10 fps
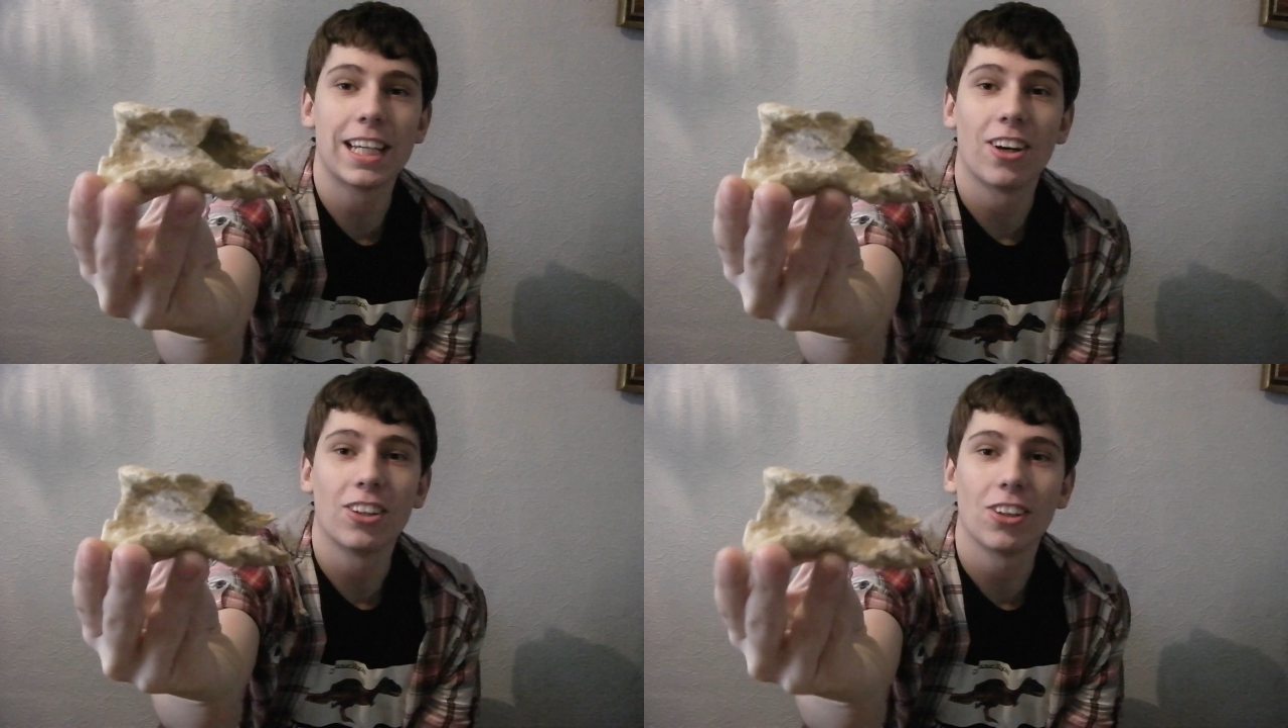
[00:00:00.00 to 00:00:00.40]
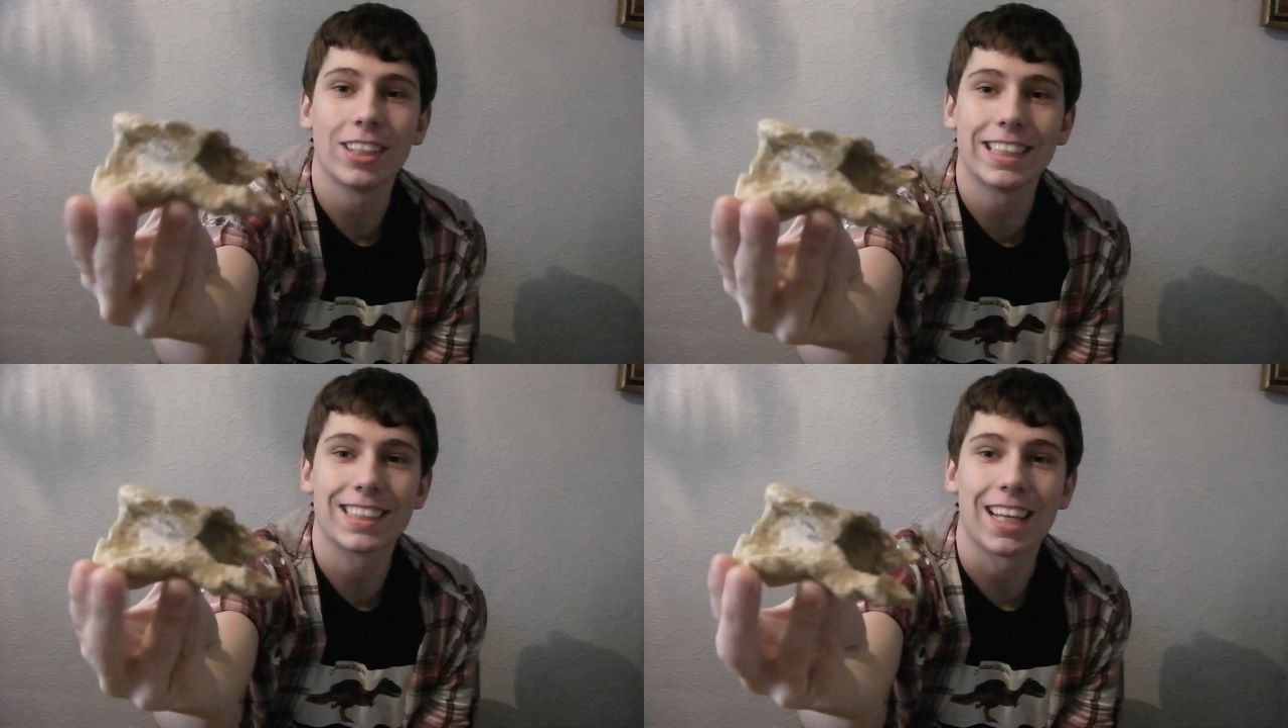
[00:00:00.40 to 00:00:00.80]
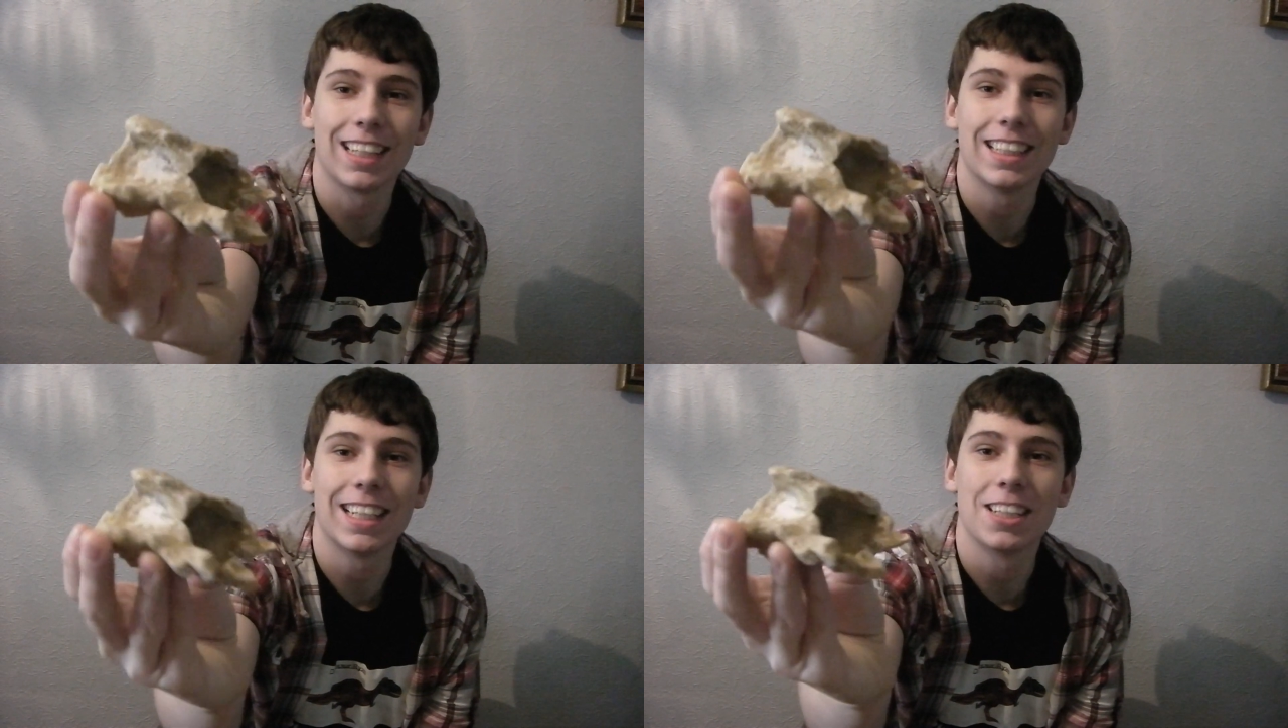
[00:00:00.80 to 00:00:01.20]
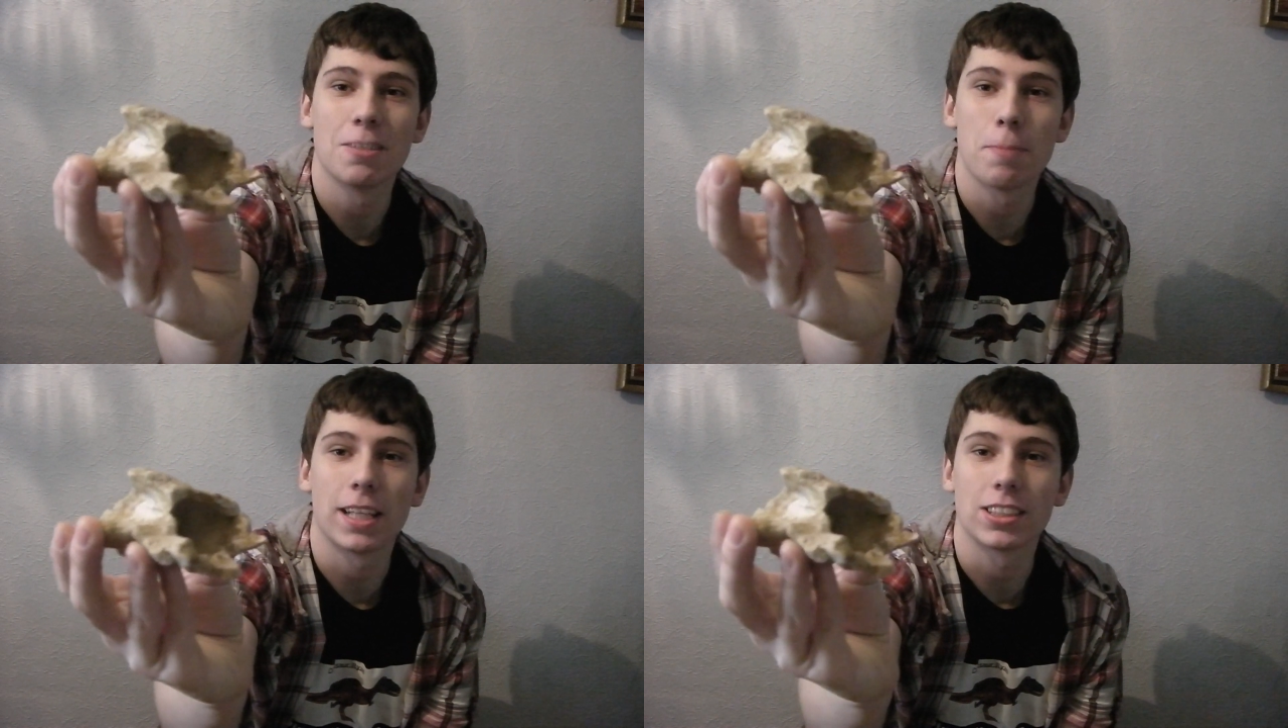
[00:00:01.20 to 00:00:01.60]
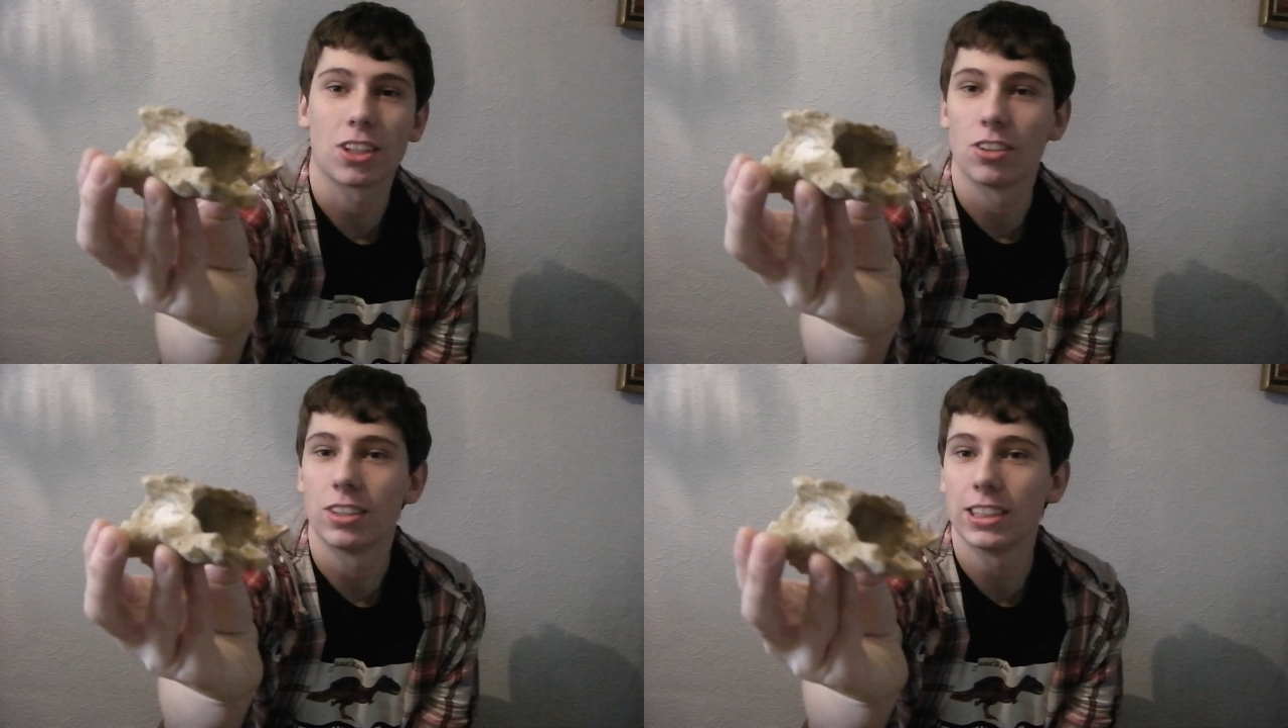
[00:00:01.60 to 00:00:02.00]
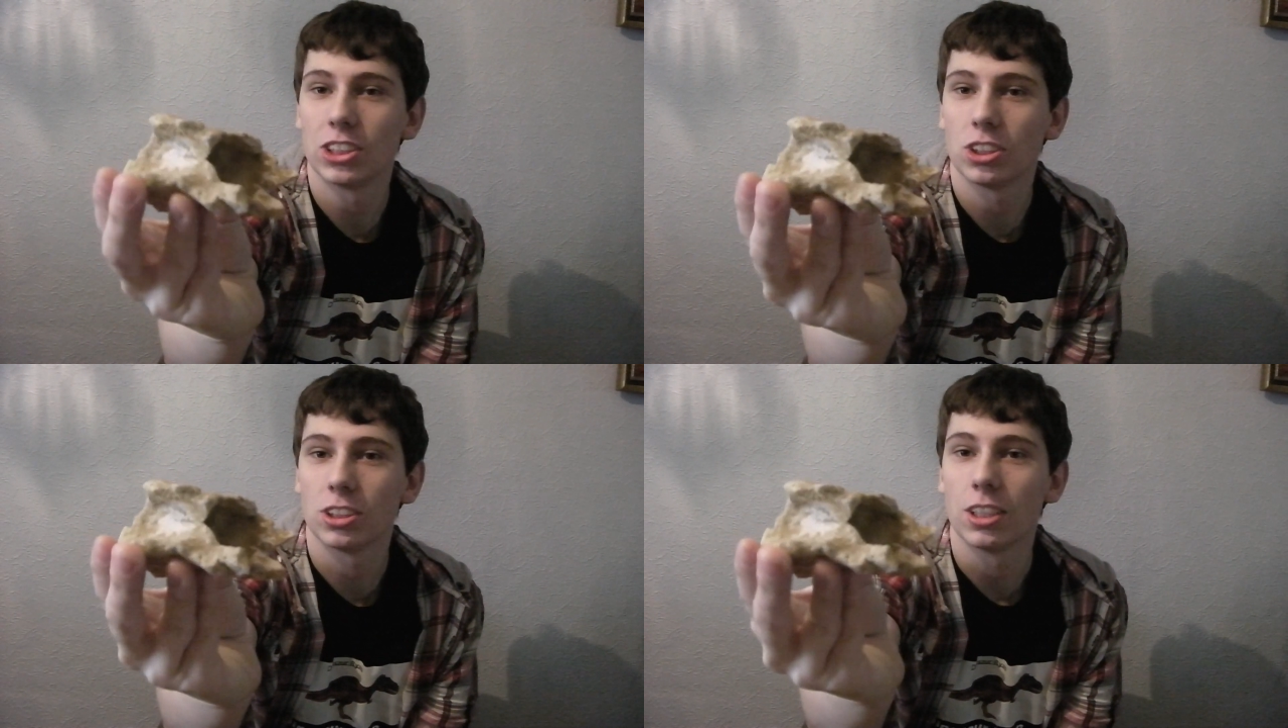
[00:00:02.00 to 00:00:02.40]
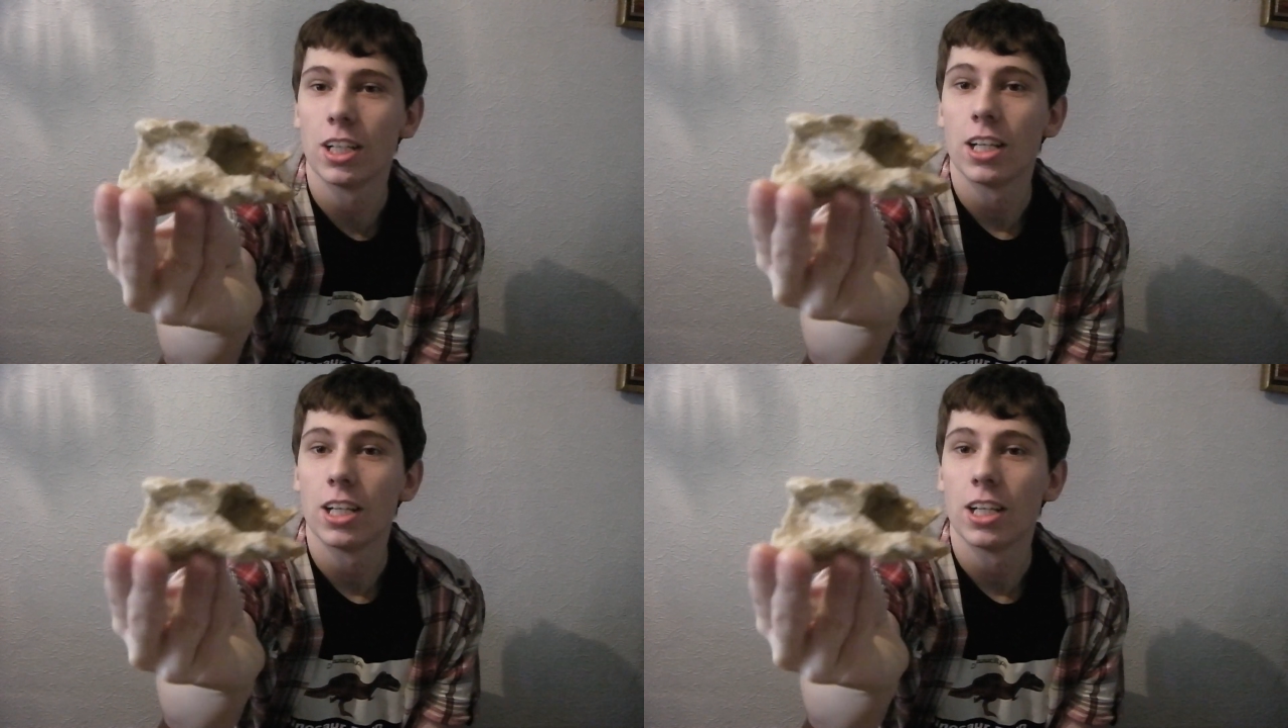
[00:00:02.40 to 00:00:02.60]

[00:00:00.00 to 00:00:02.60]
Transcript: they are not exactly in the best condition.